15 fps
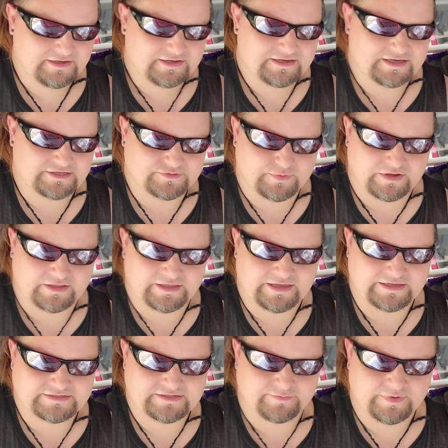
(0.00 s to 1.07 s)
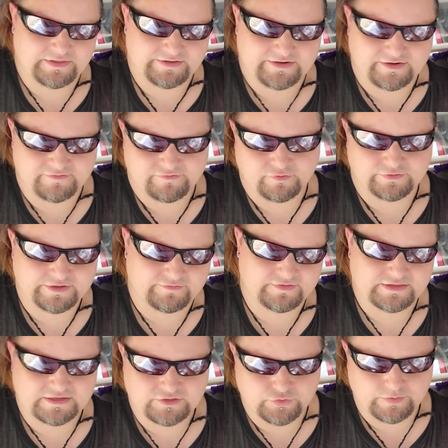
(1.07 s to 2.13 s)
as well as ability to fold
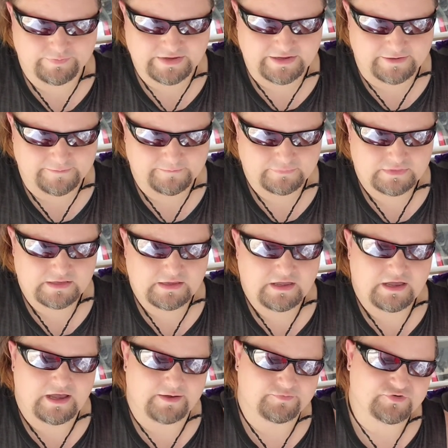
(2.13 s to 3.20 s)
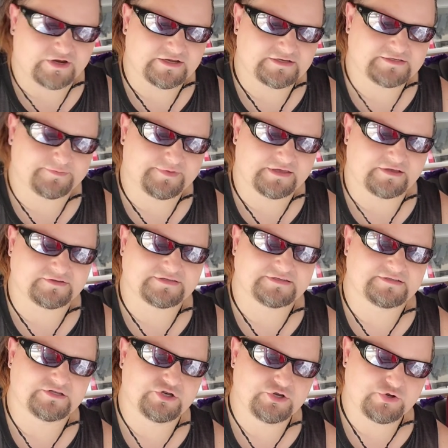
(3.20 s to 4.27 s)
everything into a bed. I'm trying something else
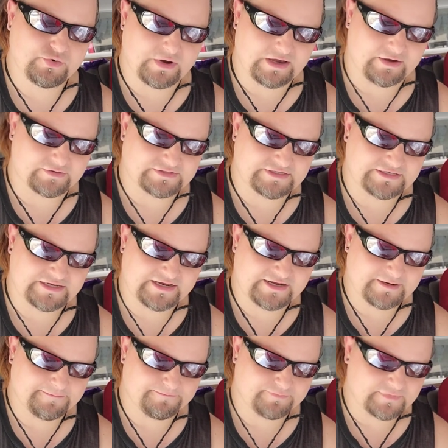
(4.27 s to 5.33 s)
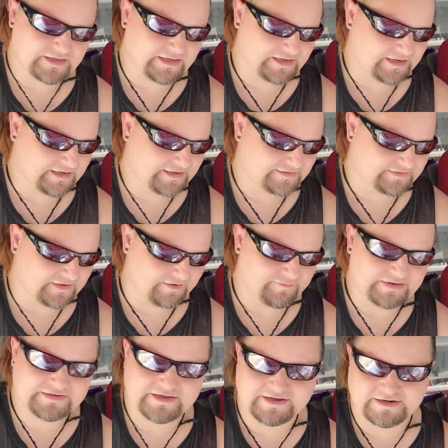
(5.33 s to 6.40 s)
new out today as I've
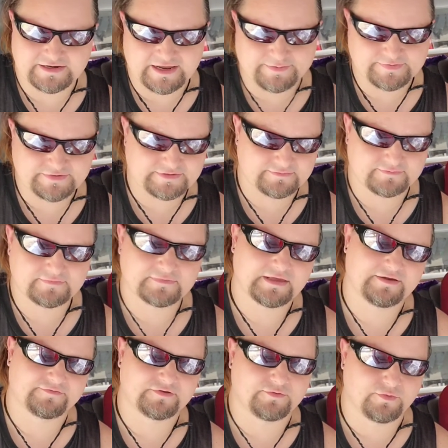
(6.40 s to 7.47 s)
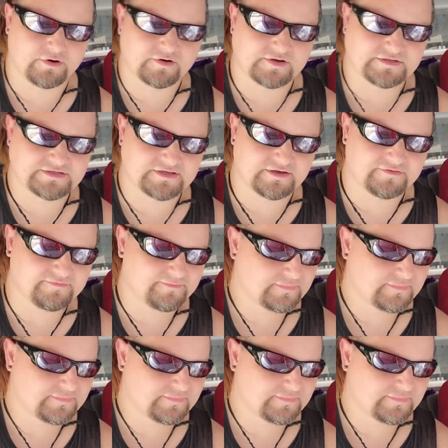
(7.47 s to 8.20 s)
been taking naps after work and stuff.